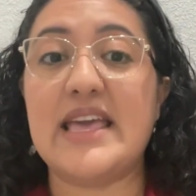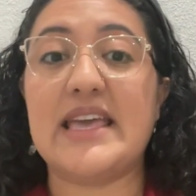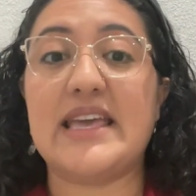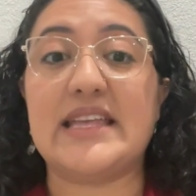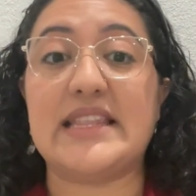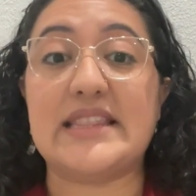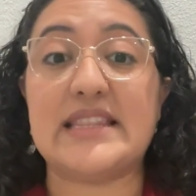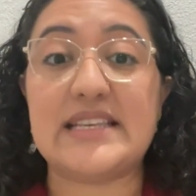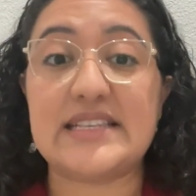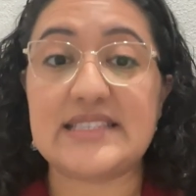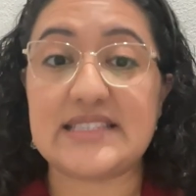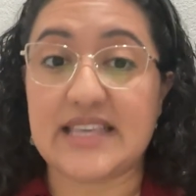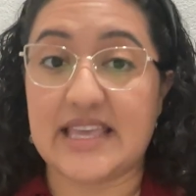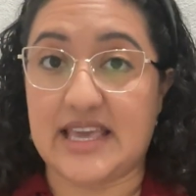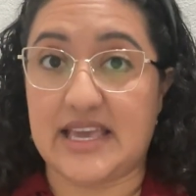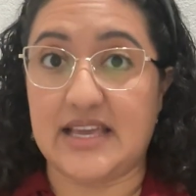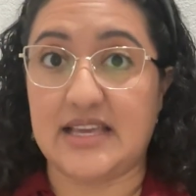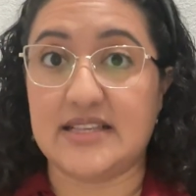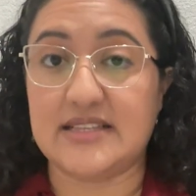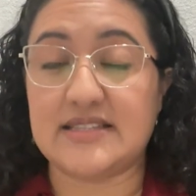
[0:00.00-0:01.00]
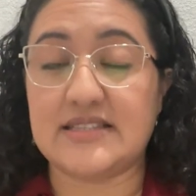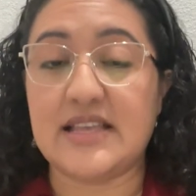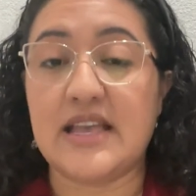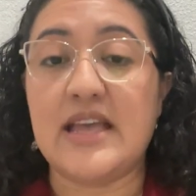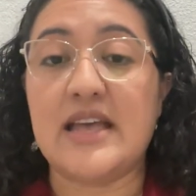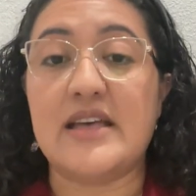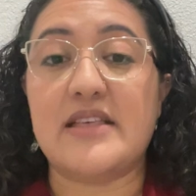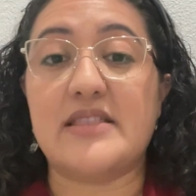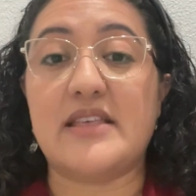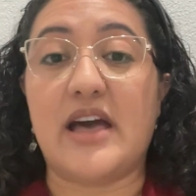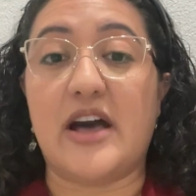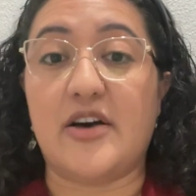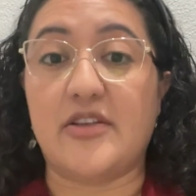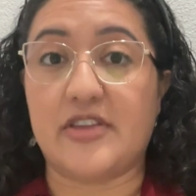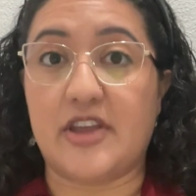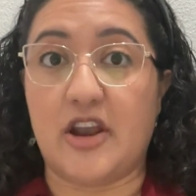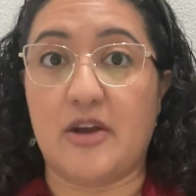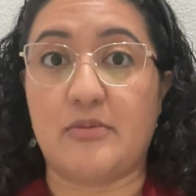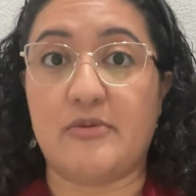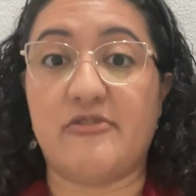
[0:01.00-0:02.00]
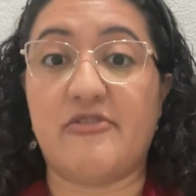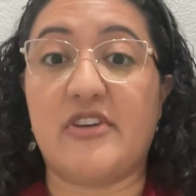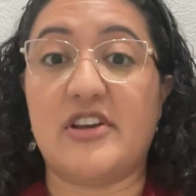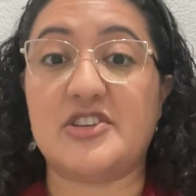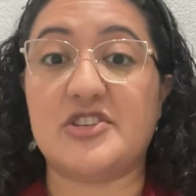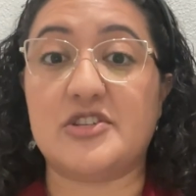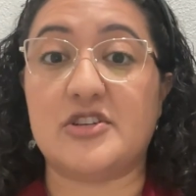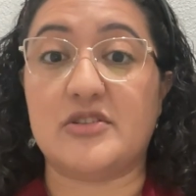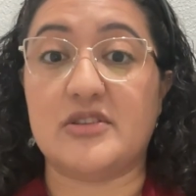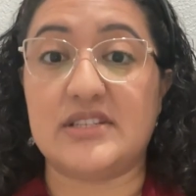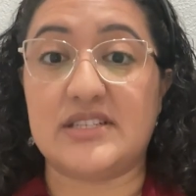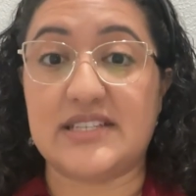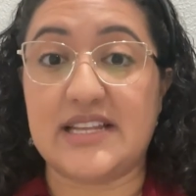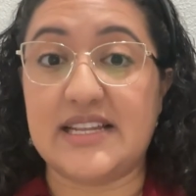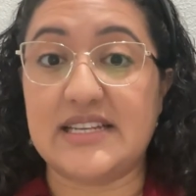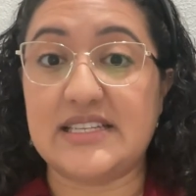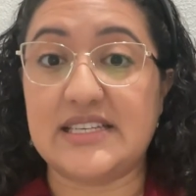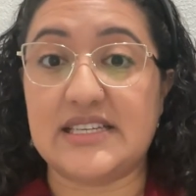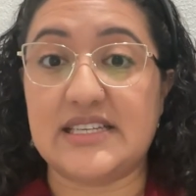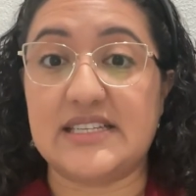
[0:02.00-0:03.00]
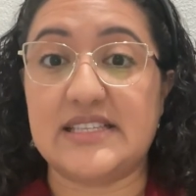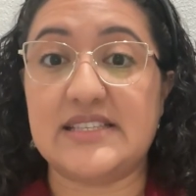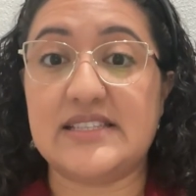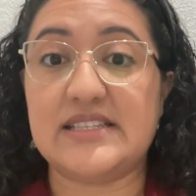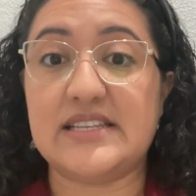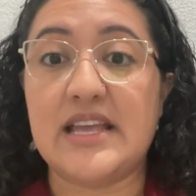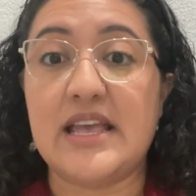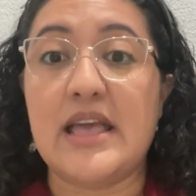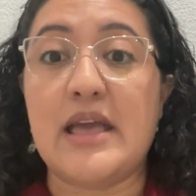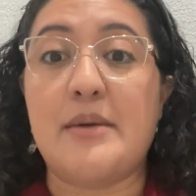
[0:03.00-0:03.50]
In this case, the healthcare professional, the dentist,